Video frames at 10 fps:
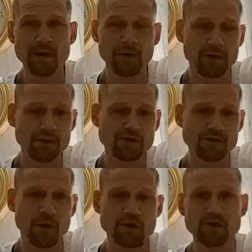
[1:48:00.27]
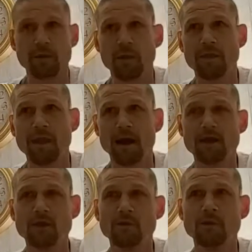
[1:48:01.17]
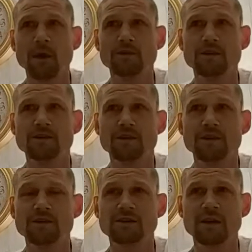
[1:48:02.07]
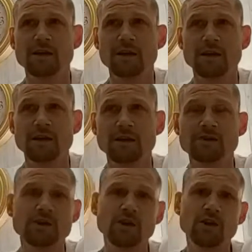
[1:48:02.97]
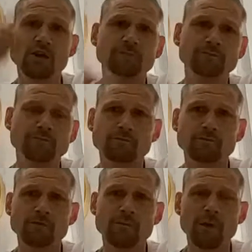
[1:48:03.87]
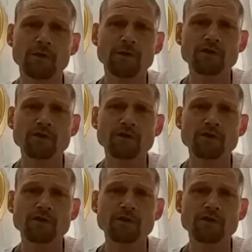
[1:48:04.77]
that's knowledgeable on that, you will notice that the circle, the 2